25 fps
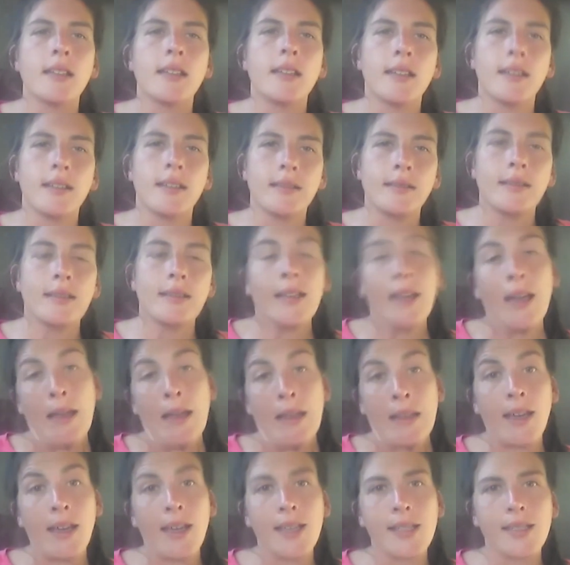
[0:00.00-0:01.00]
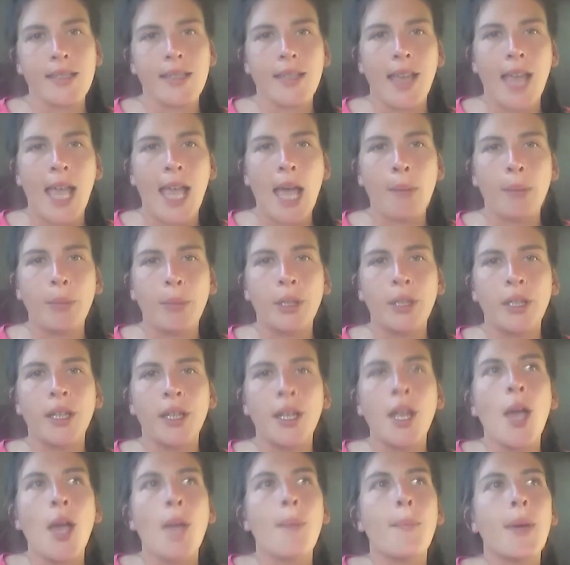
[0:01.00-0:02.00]
the, the other has to happen.
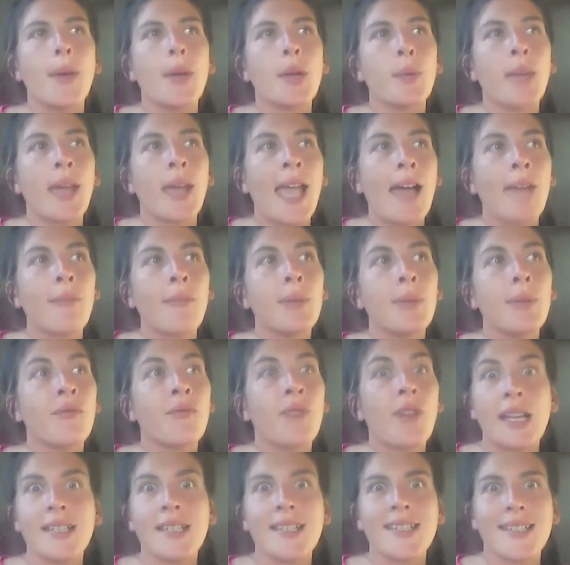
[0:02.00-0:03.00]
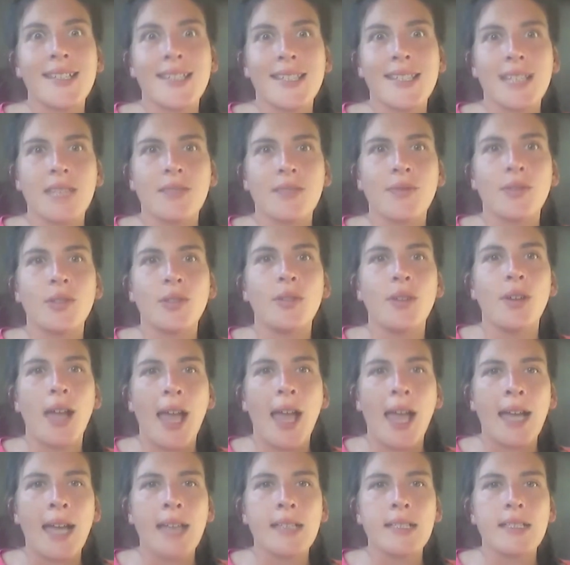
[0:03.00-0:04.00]
But we have been very successful
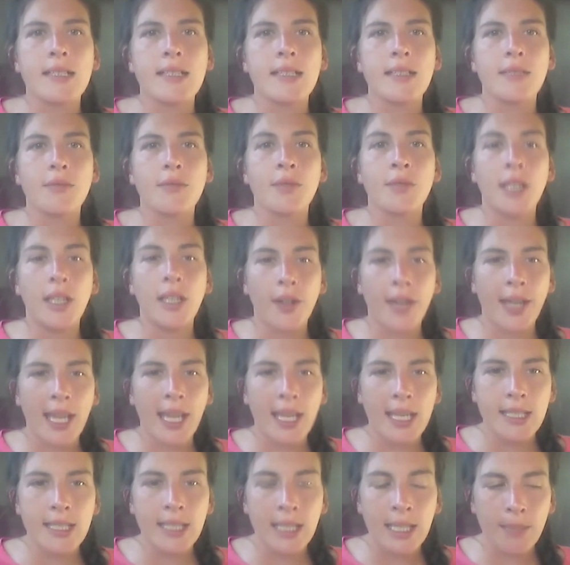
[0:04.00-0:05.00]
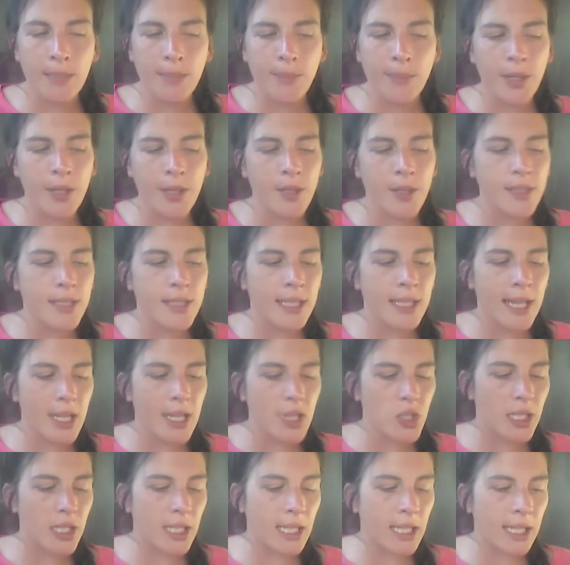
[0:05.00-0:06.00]
at relocating hippos. And
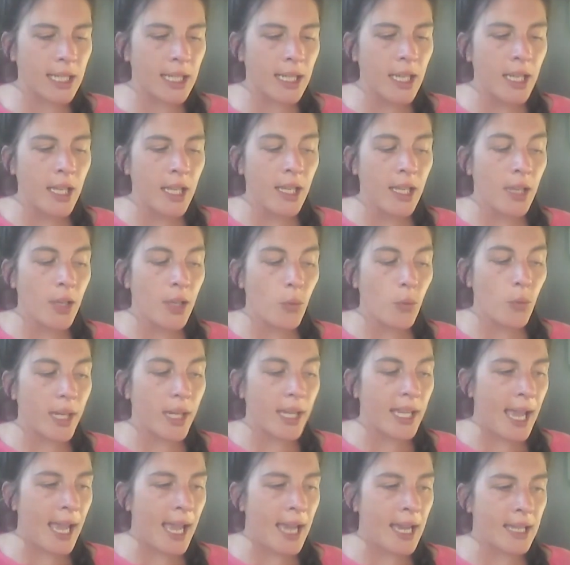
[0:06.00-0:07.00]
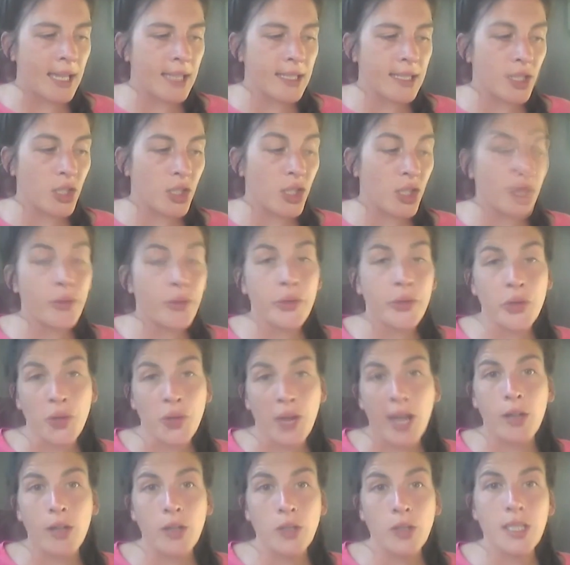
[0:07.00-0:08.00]
actually, we had a huge
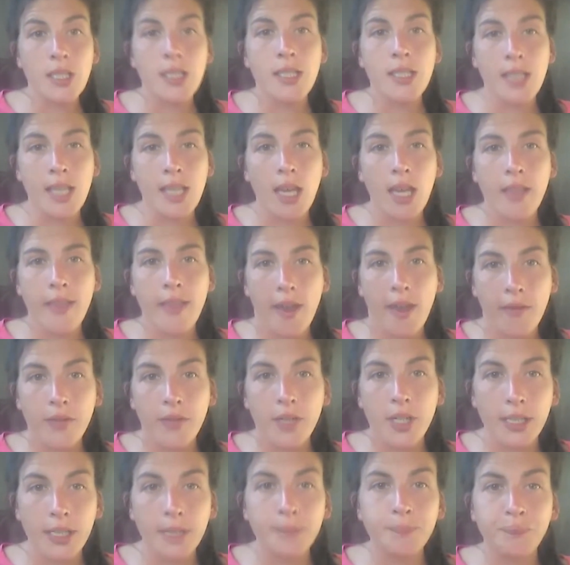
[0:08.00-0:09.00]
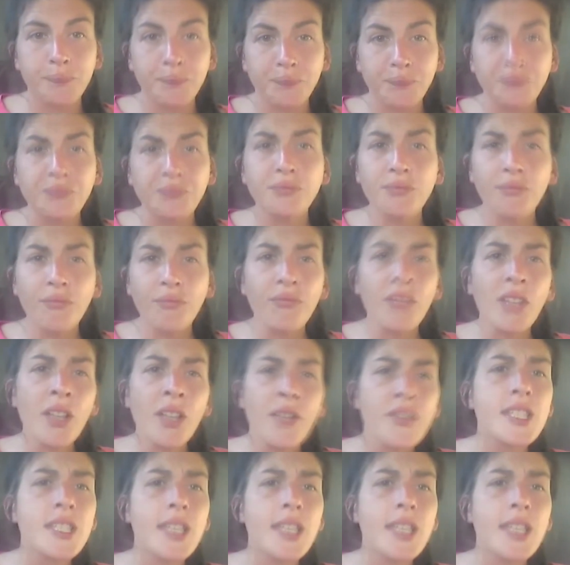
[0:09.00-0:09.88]
drought in South Africa for